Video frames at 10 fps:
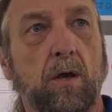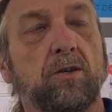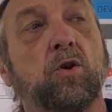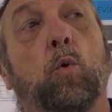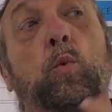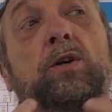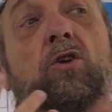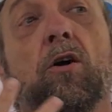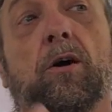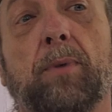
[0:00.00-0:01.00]
So when we
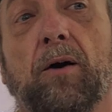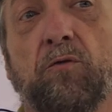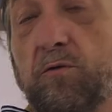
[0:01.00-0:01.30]
talk about